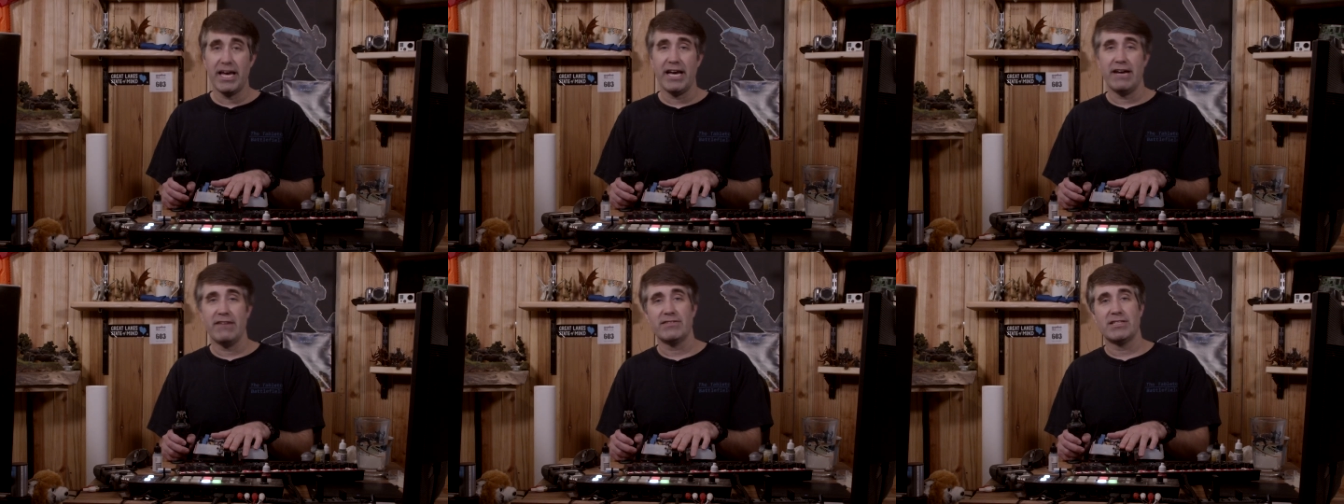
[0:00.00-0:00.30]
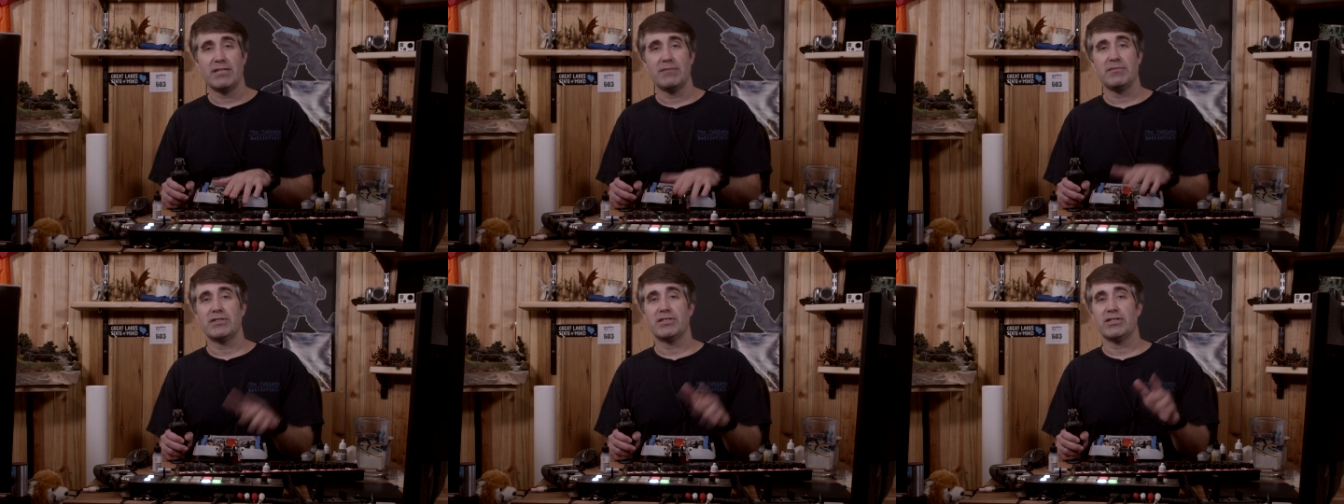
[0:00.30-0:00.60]
have
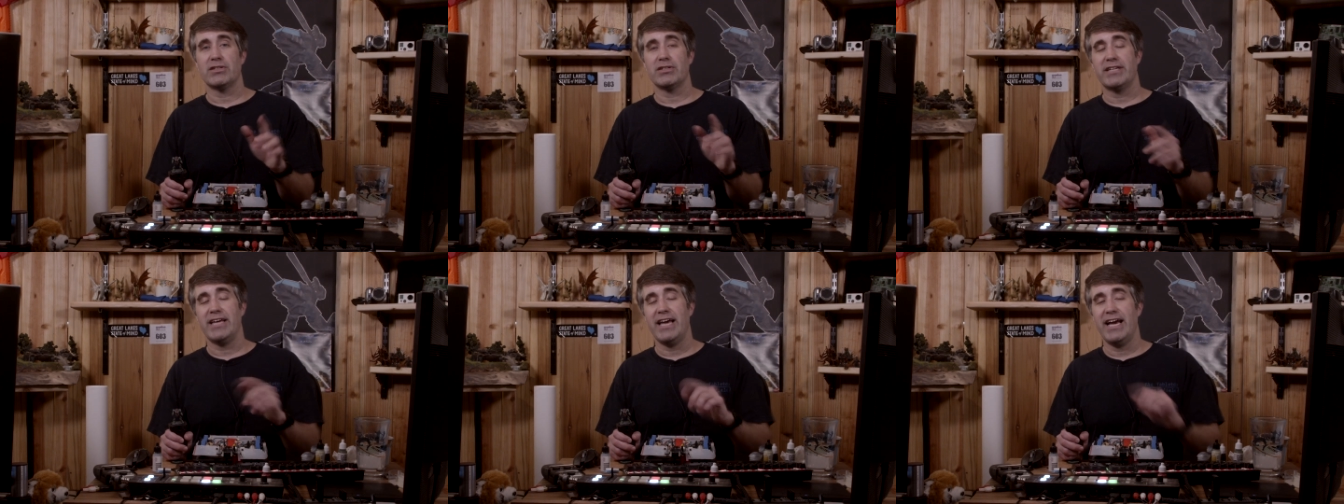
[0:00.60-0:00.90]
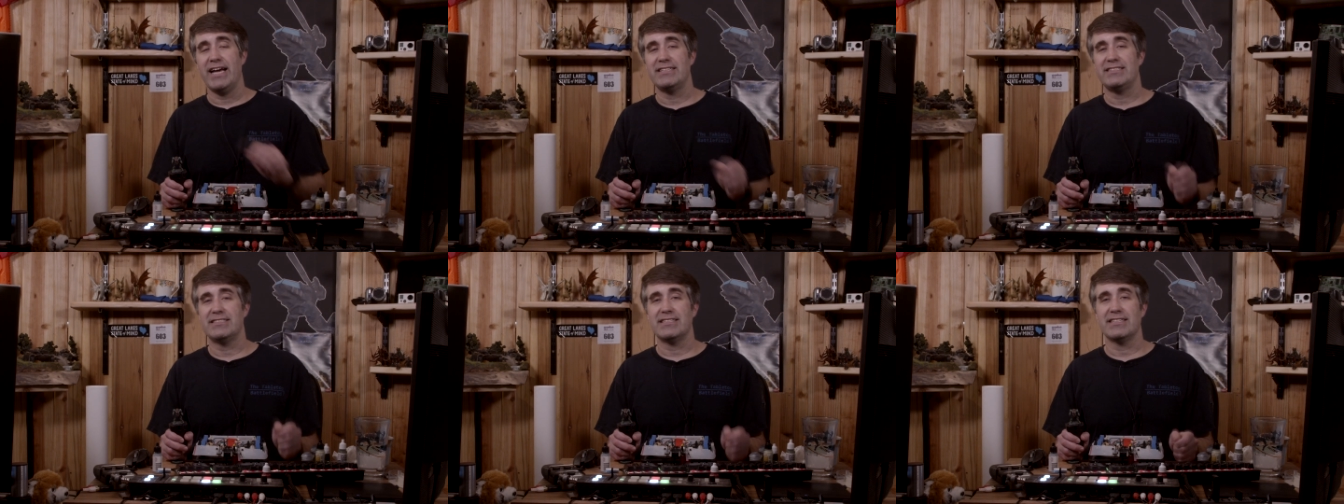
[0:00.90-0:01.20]
something
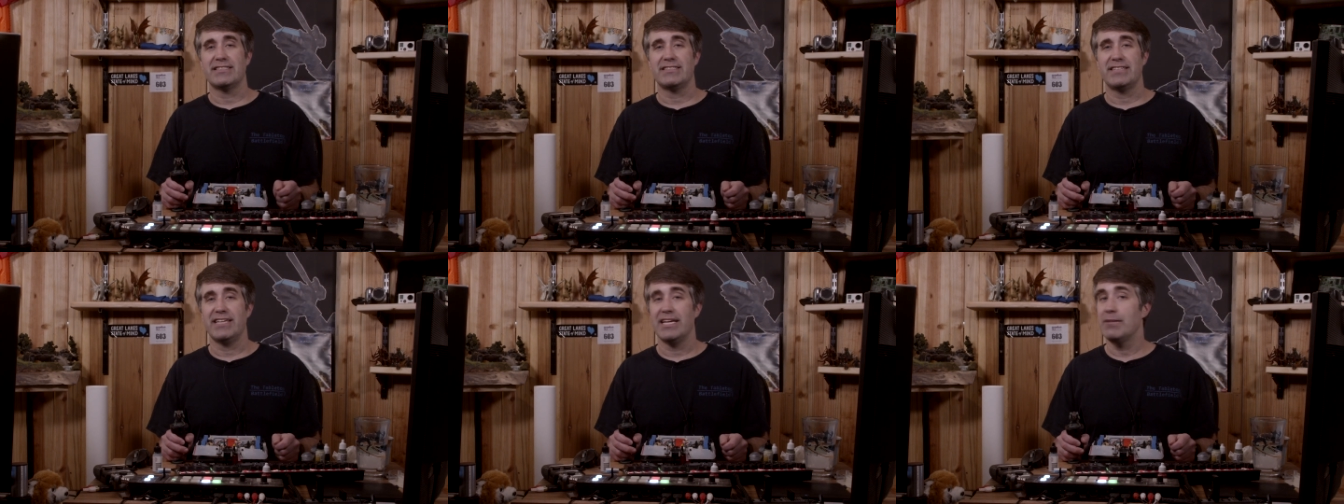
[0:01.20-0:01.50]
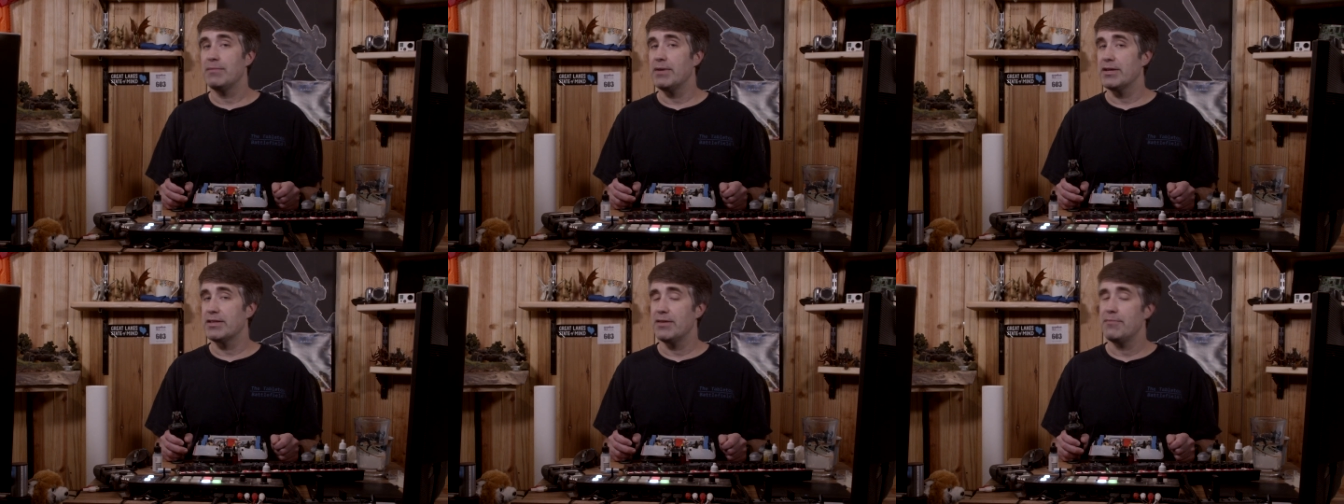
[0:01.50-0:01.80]
sarcastic to say
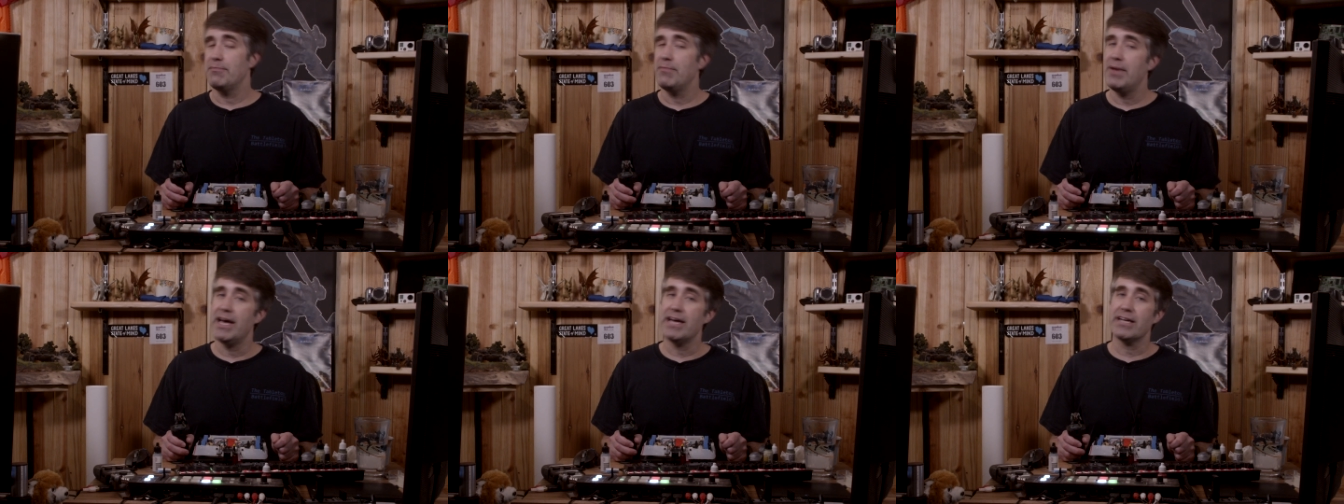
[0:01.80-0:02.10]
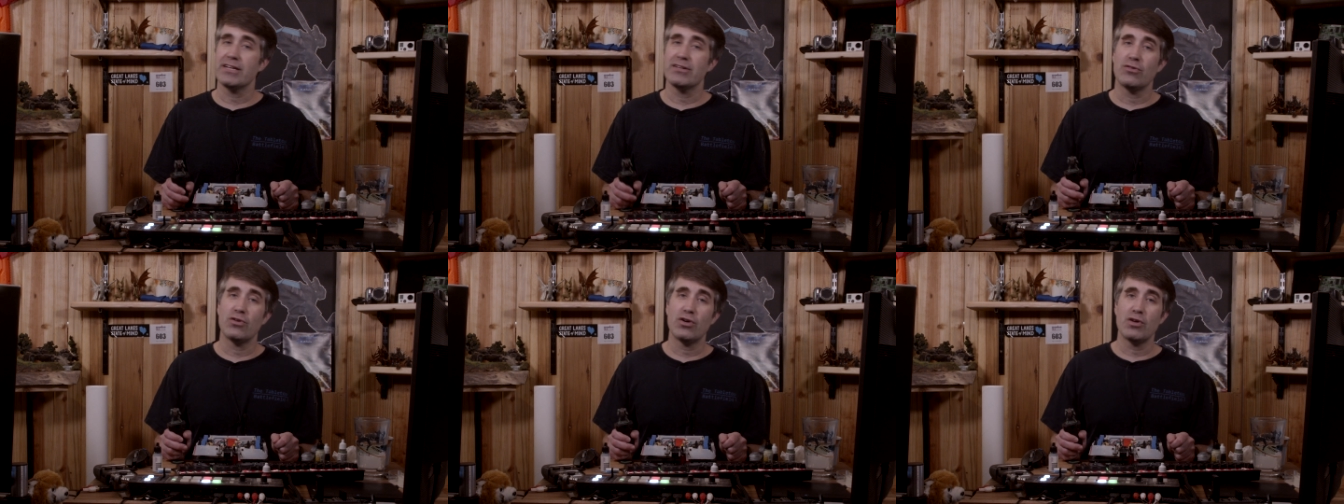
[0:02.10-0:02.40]
about the
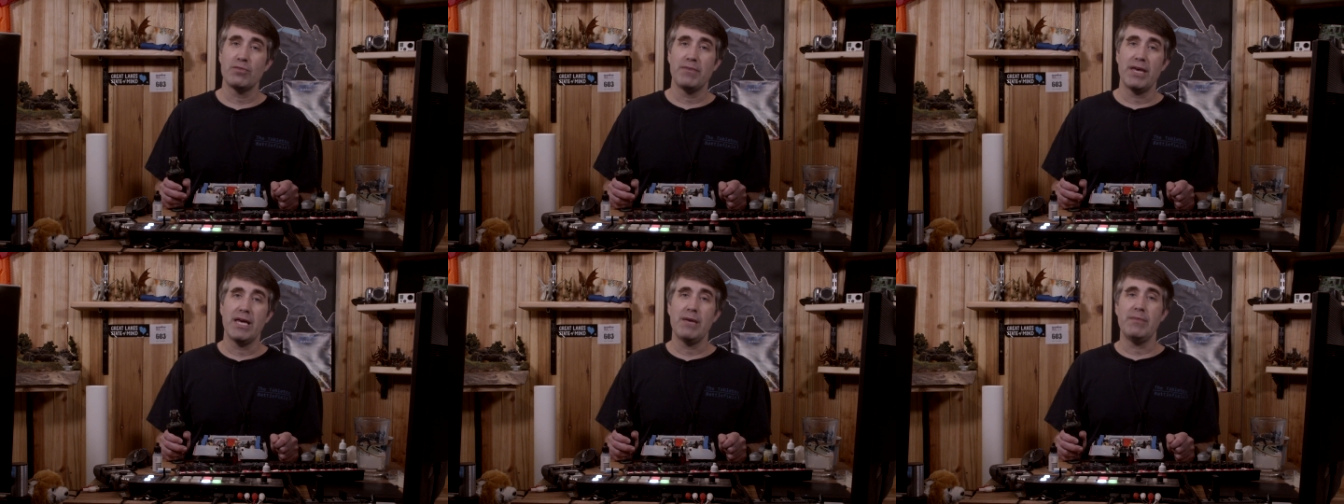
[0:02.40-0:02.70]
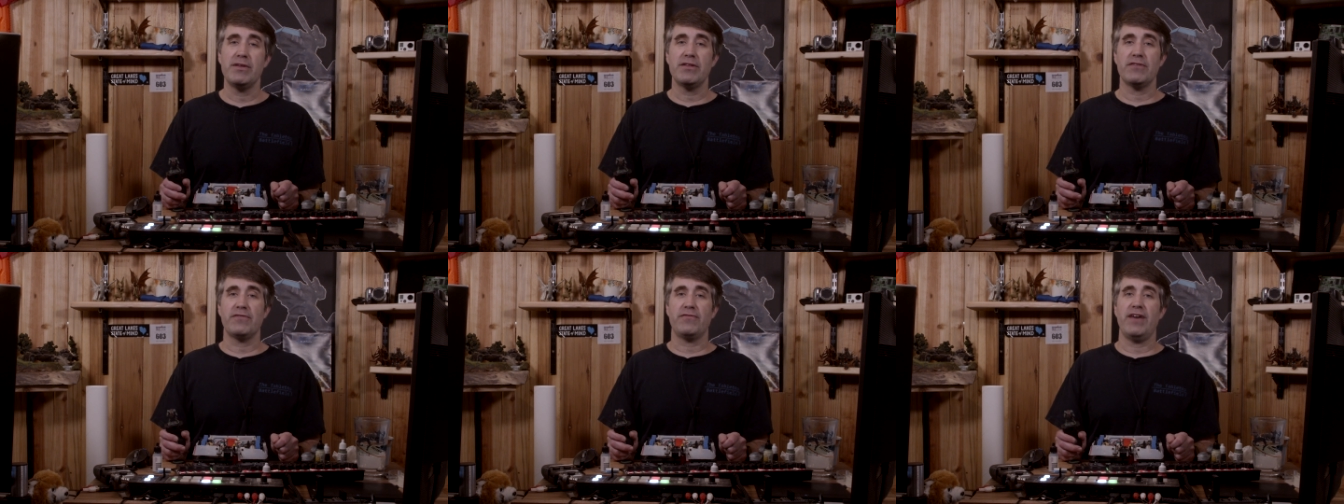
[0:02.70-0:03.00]
mech, or
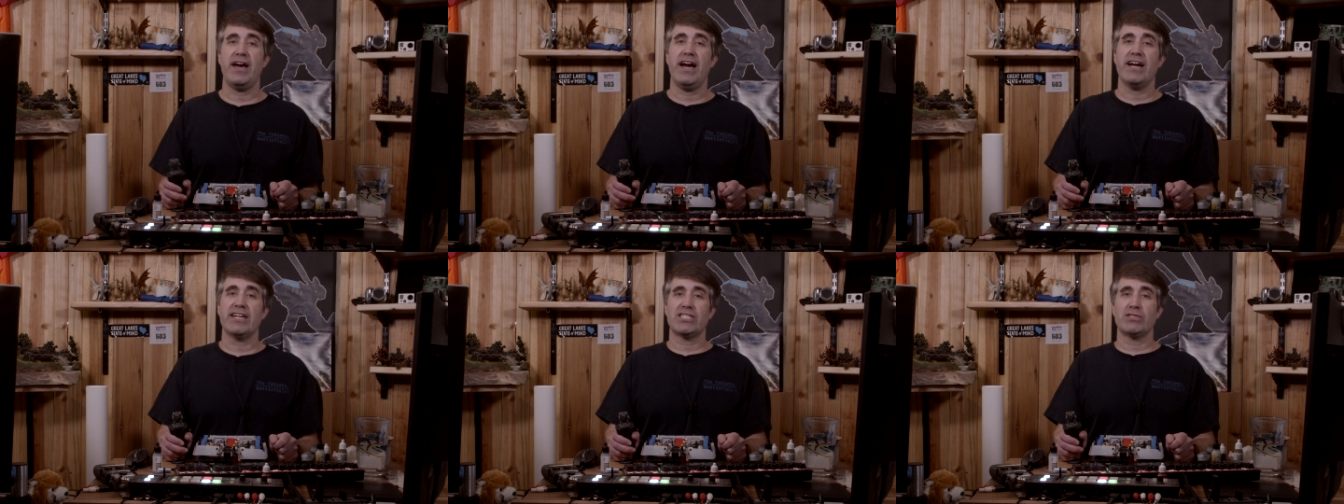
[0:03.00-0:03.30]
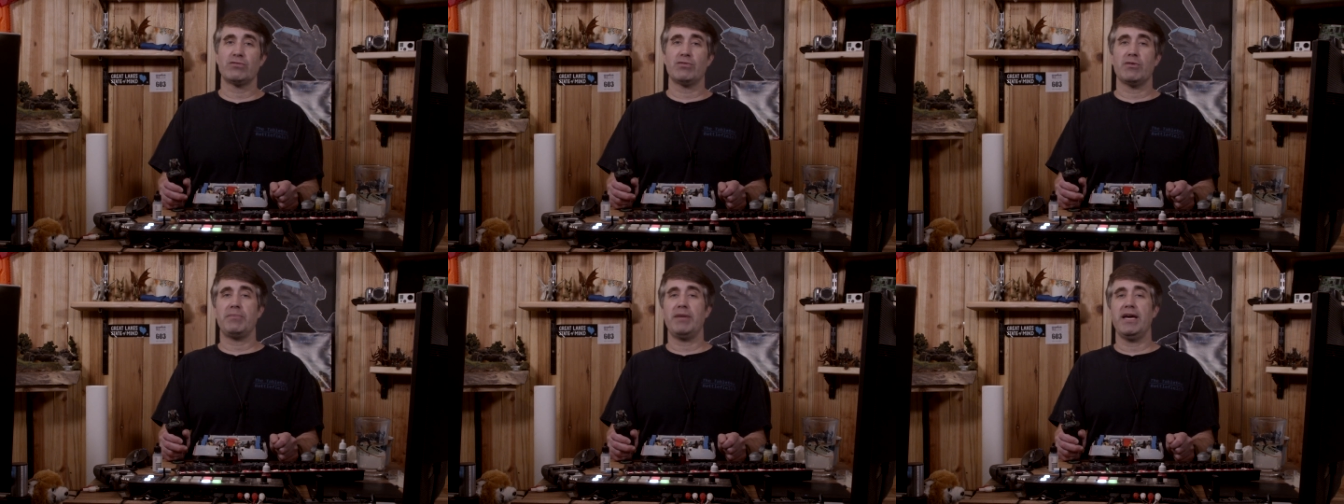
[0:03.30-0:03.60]
maybe the
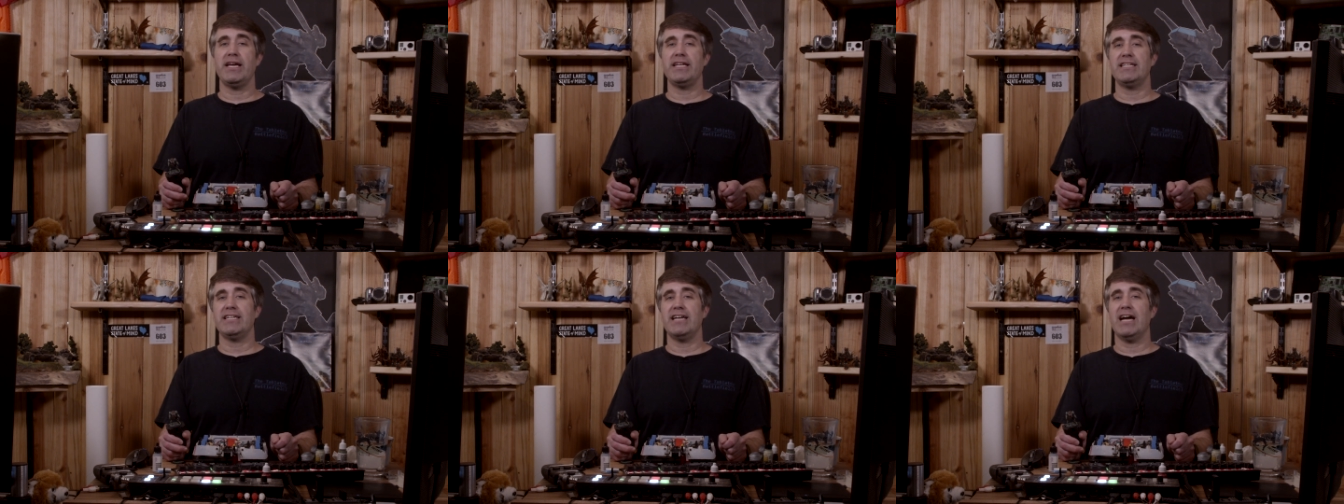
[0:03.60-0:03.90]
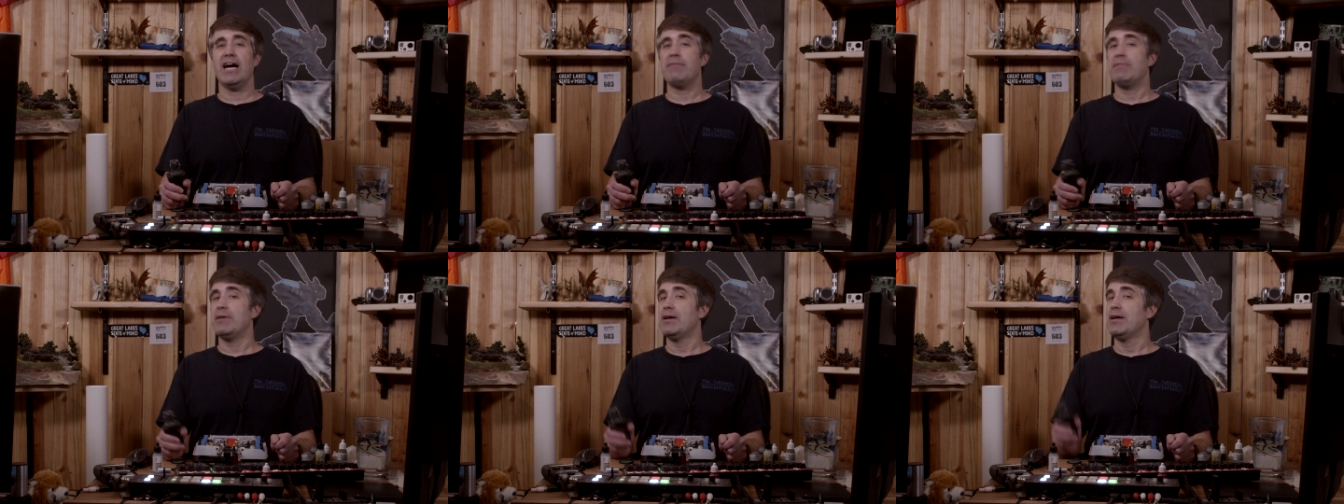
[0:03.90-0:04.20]
faction we're painting
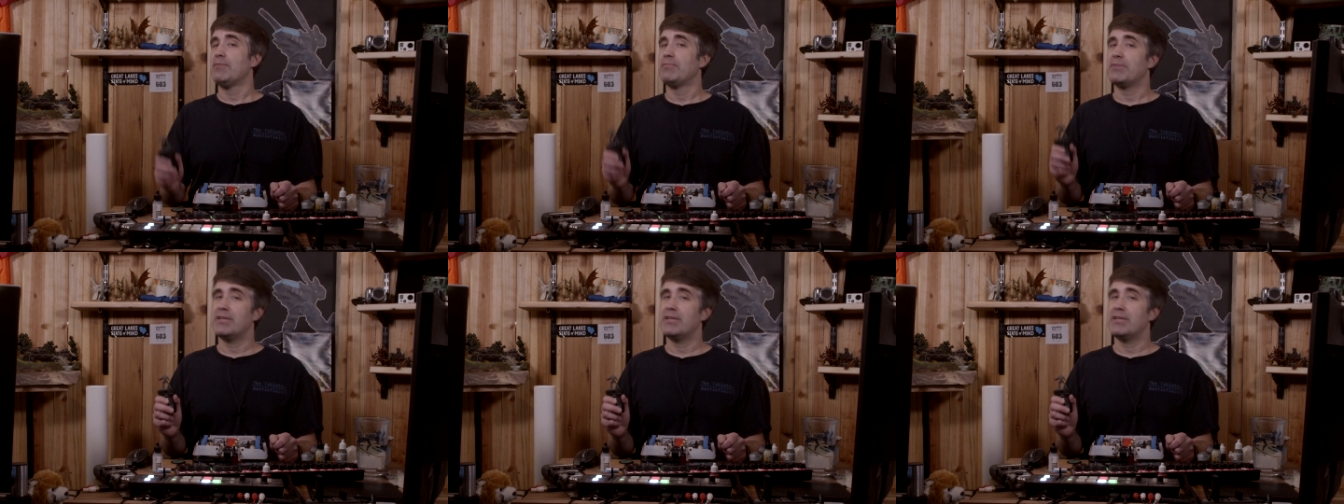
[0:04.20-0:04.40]
up,